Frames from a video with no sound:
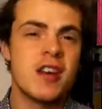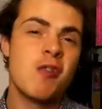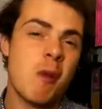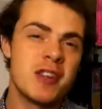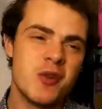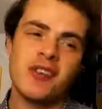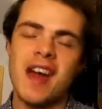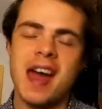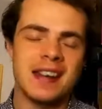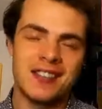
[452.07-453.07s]
When we're doing
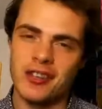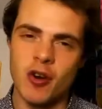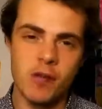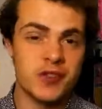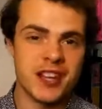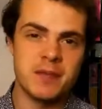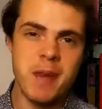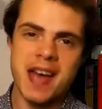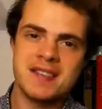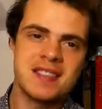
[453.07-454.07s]
that, the novel's at its
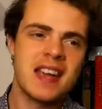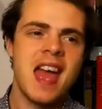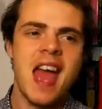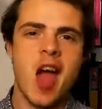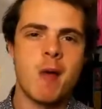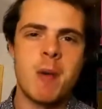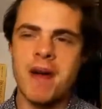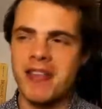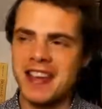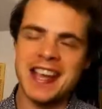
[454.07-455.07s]
best, and when we're
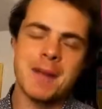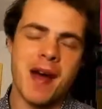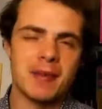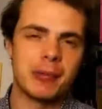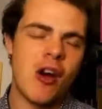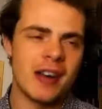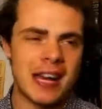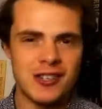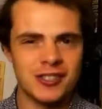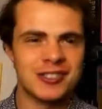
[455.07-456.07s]
thinking about the plot,
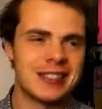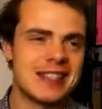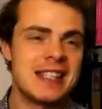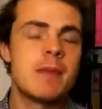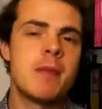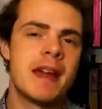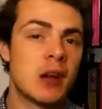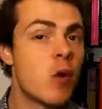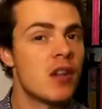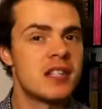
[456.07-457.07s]
it does dip a bit in
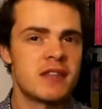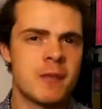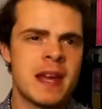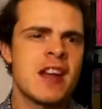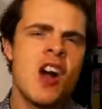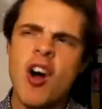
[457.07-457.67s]
quality for me.